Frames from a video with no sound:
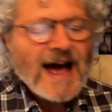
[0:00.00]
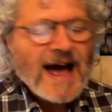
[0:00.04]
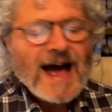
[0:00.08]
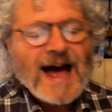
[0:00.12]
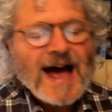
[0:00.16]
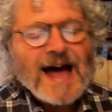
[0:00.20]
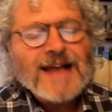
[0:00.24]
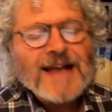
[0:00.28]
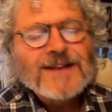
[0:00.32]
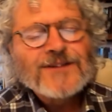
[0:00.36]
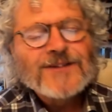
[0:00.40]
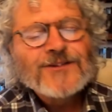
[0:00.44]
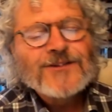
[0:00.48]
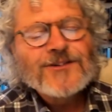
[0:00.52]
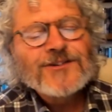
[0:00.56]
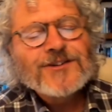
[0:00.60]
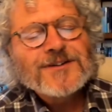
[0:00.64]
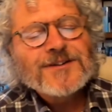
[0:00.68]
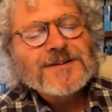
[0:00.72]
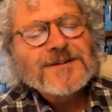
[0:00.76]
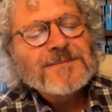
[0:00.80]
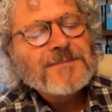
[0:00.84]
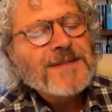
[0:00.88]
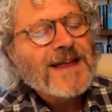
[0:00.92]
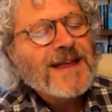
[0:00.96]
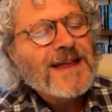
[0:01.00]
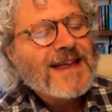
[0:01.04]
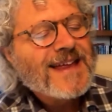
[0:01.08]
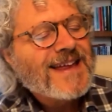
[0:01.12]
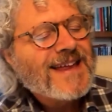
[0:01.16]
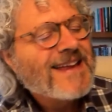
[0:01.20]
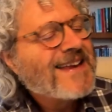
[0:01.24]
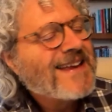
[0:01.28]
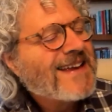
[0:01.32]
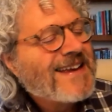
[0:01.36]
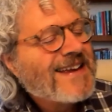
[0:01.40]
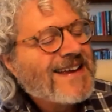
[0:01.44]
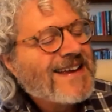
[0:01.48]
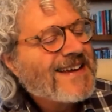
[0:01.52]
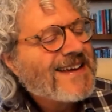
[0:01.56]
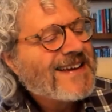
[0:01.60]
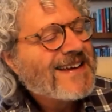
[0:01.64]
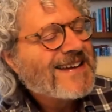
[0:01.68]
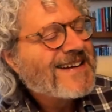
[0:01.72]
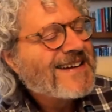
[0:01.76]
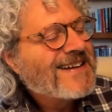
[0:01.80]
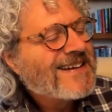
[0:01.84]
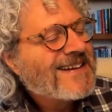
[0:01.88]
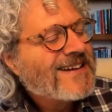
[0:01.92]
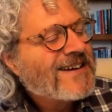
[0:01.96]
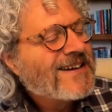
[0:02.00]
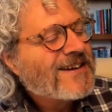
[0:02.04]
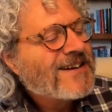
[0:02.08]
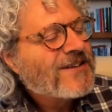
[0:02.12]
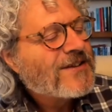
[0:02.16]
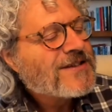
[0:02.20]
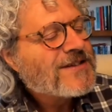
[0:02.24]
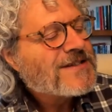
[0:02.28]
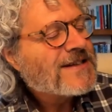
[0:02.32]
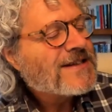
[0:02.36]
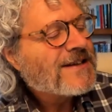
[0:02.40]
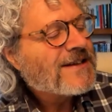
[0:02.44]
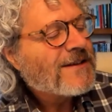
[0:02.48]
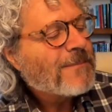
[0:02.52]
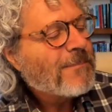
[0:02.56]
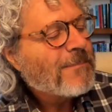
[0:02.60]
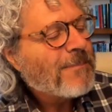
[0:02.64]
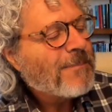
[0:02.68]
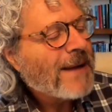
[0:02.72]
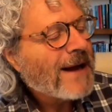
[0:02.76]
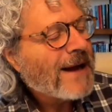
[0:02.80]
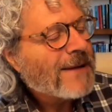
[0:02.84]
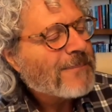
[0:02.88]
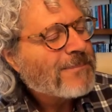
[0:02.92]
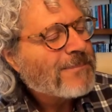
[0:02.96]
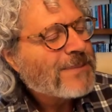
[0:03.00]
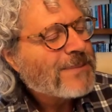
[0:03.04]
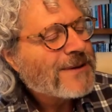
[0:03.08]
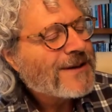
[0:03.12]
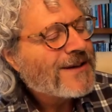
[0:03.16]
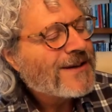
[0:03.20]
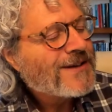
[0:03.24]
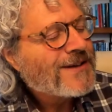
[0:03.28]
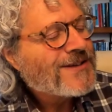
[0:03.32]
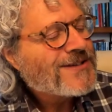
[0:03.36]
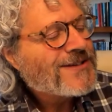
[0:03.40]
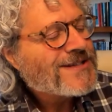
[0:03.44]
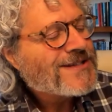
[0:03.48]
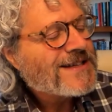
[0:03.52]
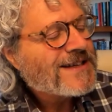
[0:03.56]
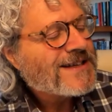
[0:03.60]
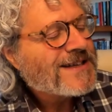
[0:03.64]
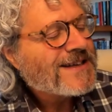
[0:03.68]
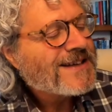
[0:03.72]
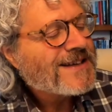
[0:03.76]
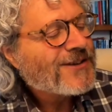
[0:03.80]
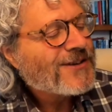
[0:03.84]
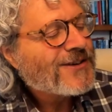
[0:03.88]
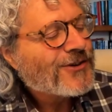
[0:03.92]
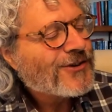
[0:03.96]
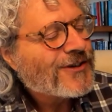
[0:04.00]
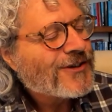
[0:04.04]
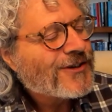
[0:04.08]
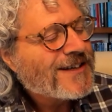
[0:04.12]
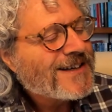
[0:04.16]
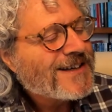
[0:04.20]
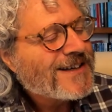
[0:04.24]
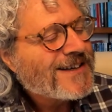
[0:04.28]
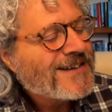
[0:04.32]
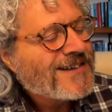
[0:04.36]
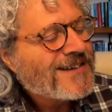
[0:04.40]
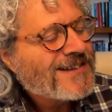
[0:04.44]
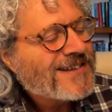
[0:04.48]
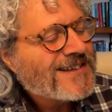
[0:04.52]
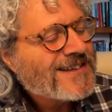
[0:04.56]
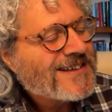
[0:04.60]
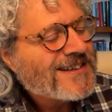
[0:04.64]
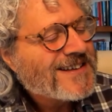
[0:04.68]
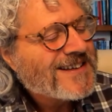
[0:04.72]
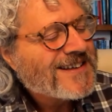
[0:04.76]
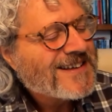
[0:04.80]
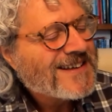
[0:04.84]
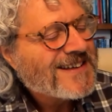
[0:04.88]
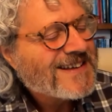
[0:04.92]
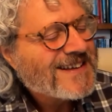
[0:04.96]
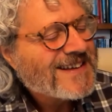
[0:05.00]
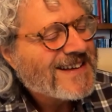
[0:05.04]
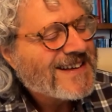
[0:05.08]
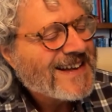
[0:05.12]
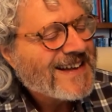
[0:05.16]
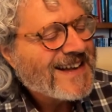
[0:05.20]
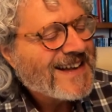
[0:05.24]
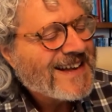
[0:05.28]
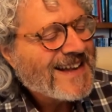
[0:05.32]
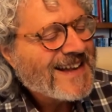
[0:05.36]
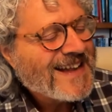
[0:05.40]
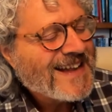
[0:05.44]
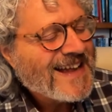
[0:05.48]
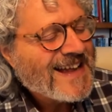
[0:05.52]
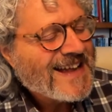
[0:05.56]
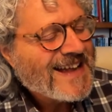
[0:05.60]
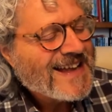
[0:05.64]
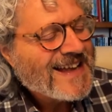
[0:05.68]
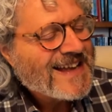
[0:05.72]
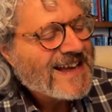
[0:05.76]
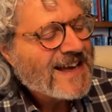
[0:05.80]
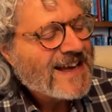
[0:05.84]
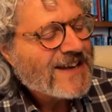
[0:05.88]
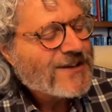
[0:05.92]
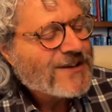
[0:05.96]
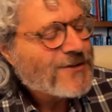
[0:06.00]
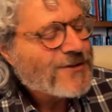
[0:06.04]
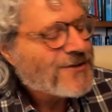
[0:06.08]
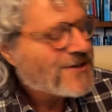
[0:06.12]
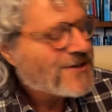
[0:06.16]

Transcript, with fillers: and there's a little blackbird sitting in the trees, and you